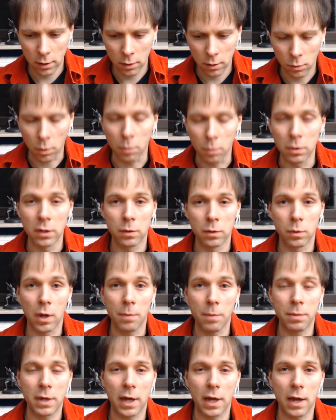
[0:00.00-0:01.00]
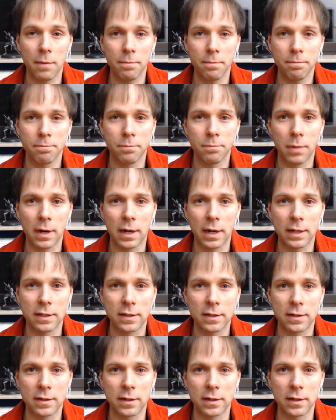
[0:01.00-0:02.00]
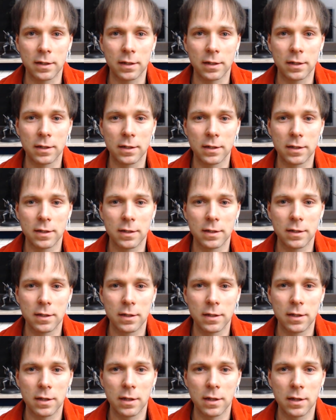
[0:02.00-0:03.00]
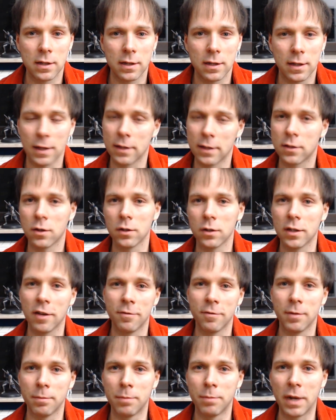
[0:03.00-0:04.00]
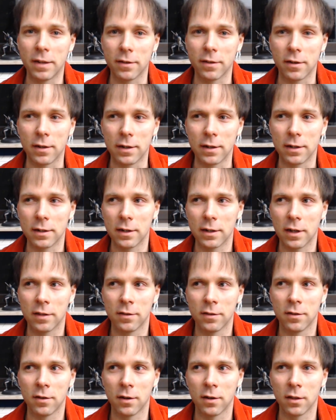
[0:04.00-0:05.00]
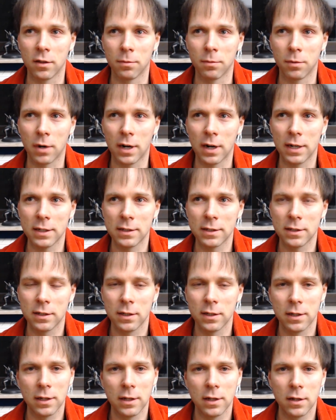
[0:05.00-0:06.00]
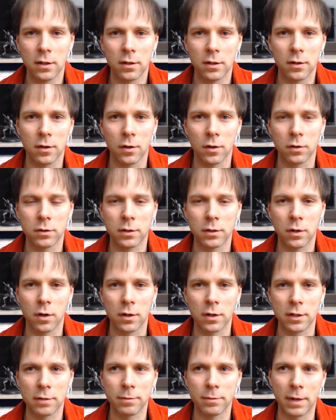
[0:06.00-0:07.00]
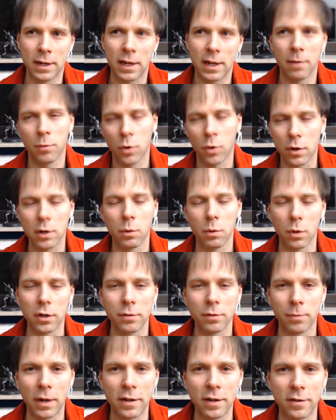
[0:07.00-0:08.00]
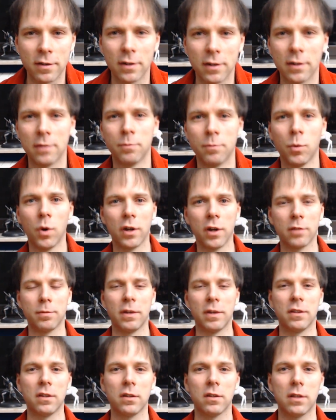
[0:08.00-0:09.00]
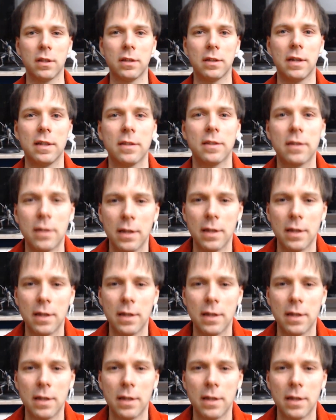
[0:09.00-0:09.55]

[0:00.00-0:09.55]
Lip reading: webcam, but it could have been better considering the price. Of course, my camcorder was much more expensive than that.